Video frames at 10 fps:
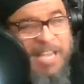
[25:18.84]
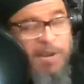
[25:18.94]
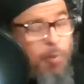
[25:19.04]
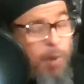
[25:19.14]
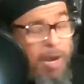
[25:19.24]
like,
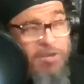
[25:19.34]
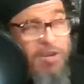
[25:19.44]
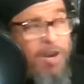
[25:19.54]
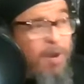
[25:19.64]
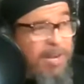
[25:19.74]
great
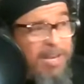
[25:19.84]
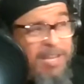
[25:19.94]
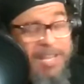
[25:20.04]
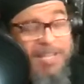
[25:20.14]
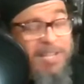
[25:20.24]
job, Eddie.
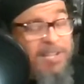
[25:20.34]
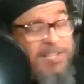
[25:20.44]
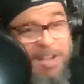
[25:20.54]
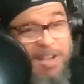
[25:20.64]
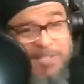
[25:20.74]
That looks
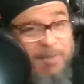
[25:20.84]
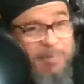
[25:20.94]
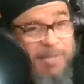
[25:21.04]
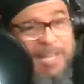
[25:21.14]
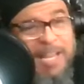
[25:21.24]

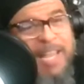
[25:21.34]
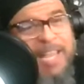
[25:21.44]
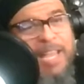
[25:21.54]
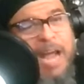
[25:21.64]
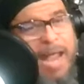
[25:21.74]
awesome.
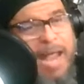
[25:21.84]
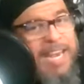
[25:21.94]
I